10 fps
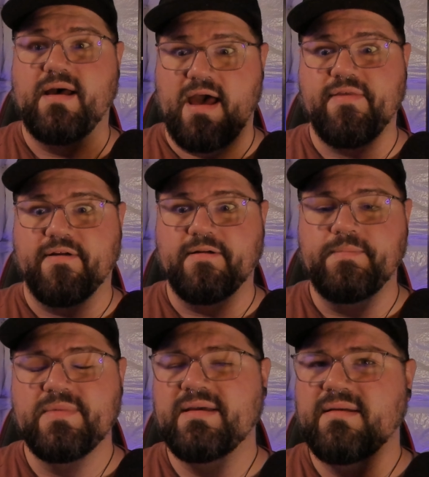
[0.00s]
other,
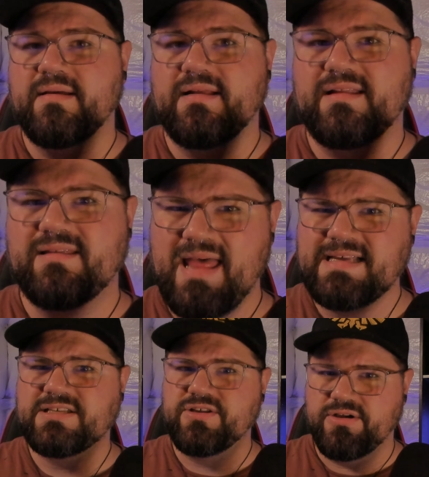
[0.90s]

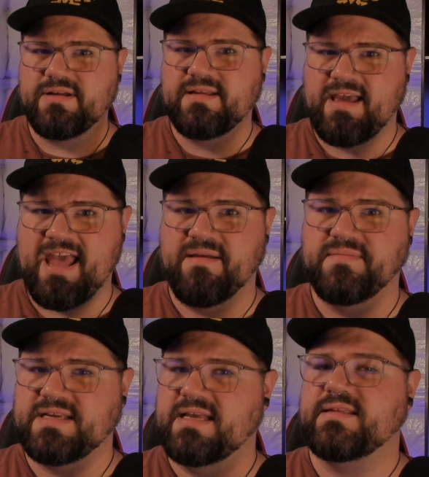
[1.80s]
less good
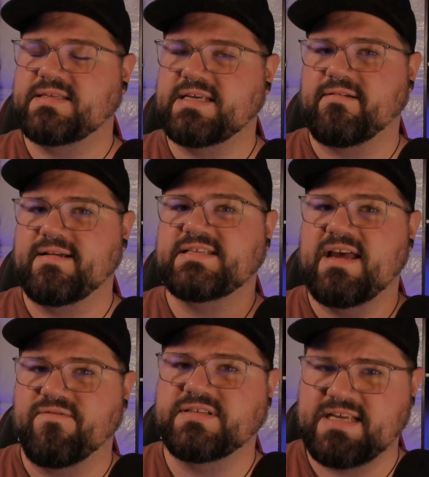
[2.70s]
games in the series
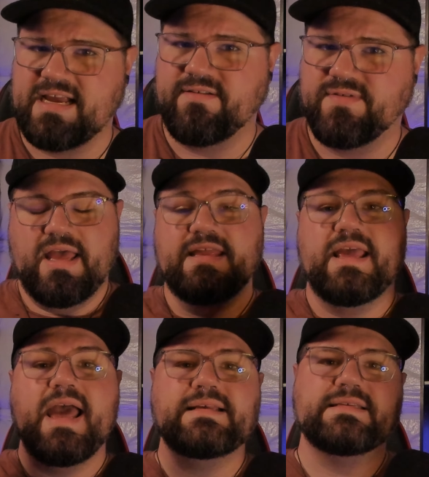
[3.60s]
have received. And
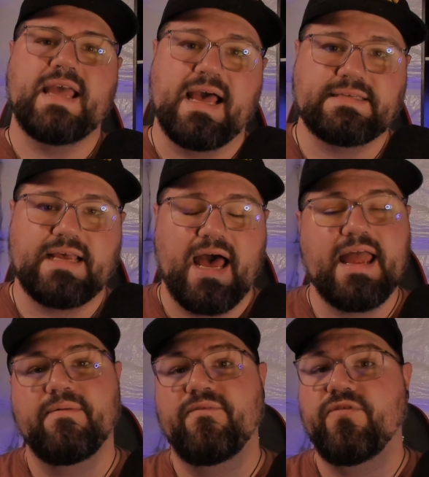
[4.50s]
yes,
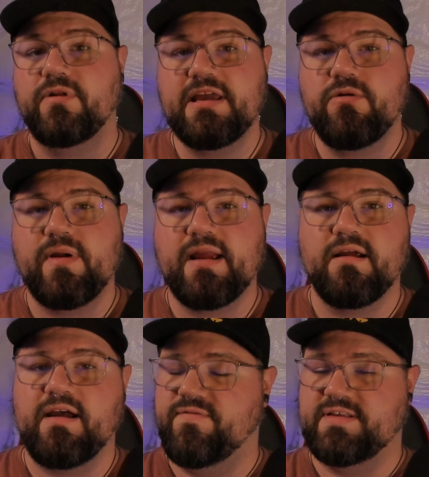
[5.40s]
I am fully
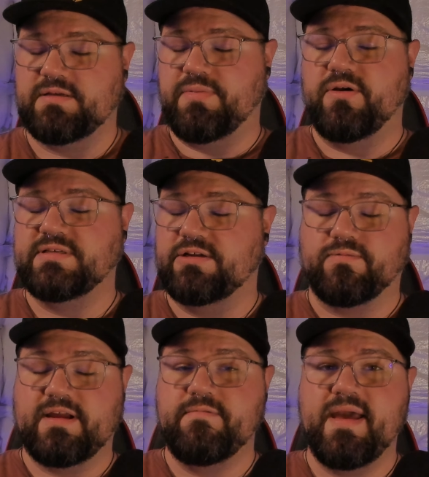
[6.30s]
aware of the supposed
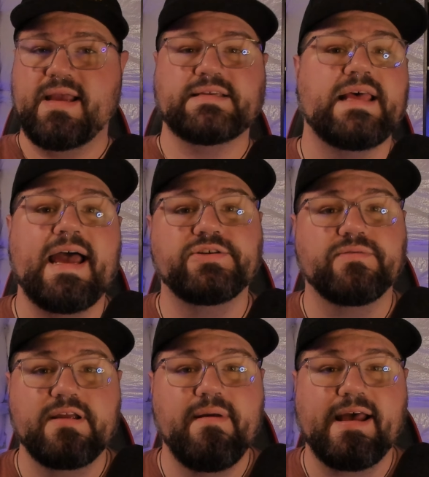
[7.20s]
remake /
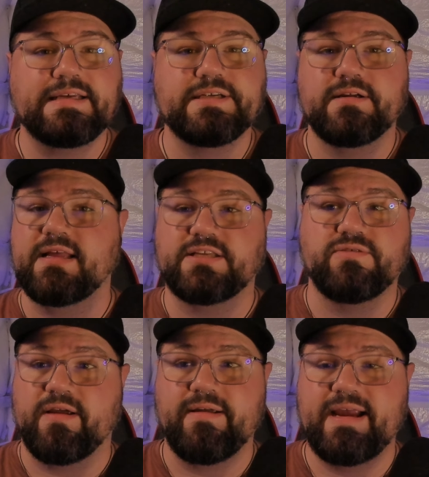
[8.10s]
remaster that
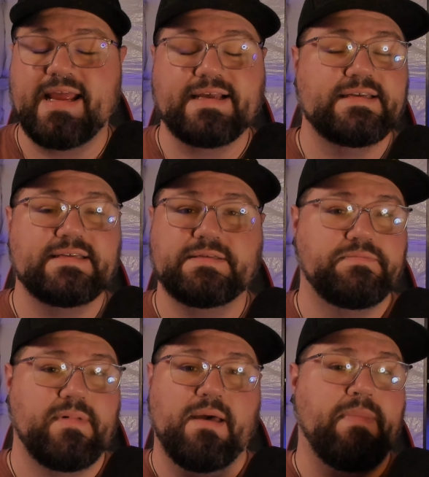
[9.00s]
Square Enix is
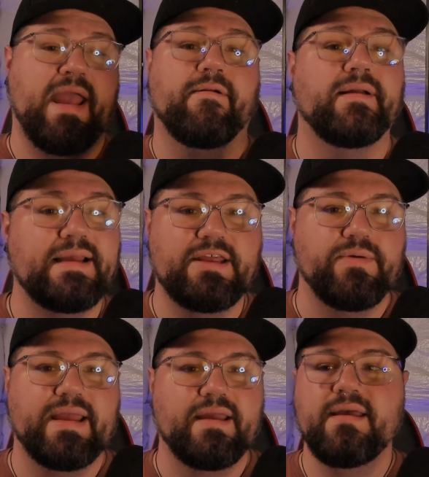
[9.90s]
apparently doing.